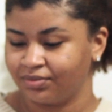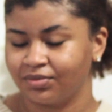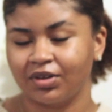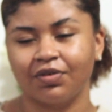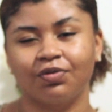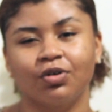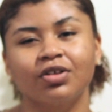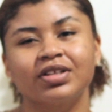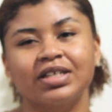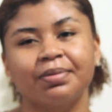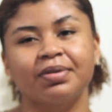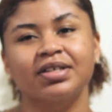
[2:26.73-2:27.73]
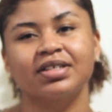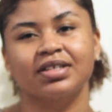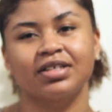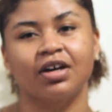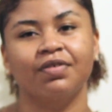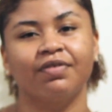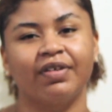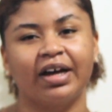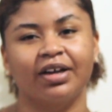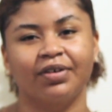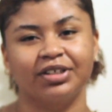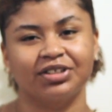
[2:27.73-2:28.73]
The fourth tip is to self
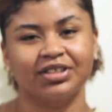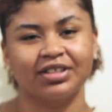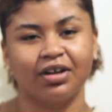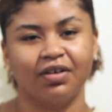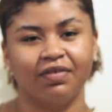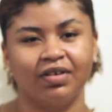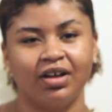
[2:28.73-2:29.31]
evaluate yourself.